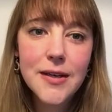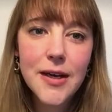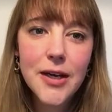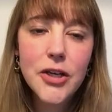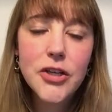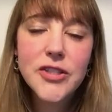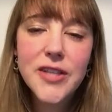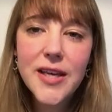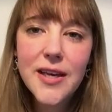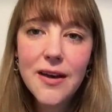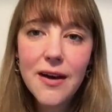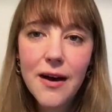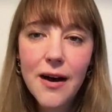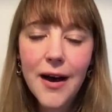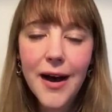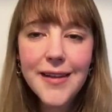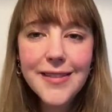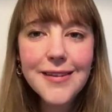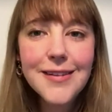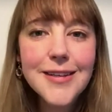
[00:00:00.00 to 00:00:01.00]
You see,
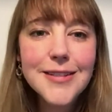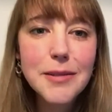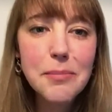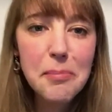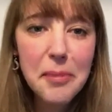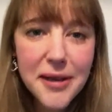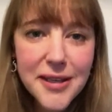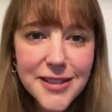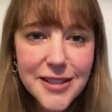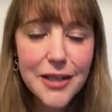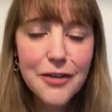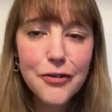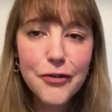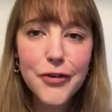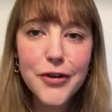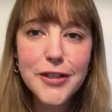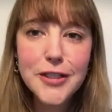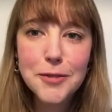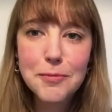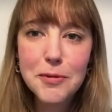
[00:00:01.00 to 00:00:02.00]
I think there's a big
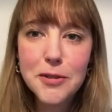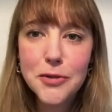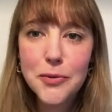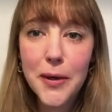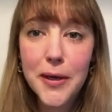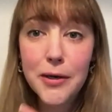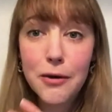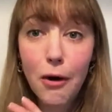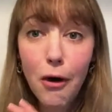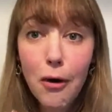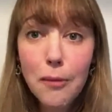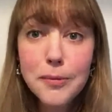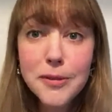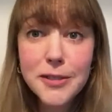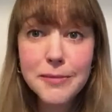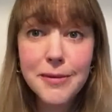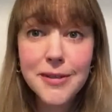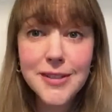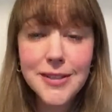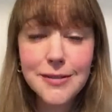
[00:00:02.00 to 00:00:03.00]
difference between
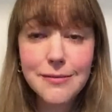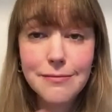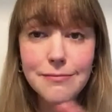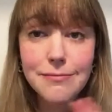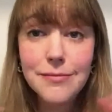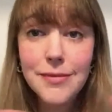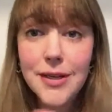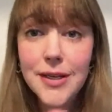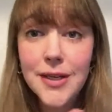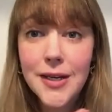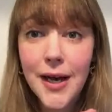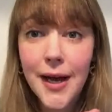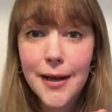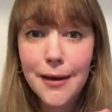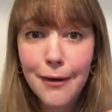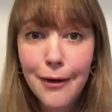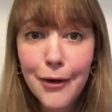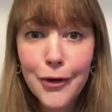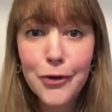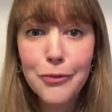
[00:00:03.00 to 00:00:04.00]
optimism and
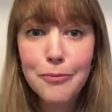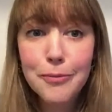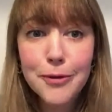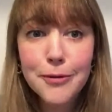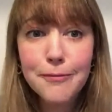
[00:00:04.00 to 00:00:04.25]
hope.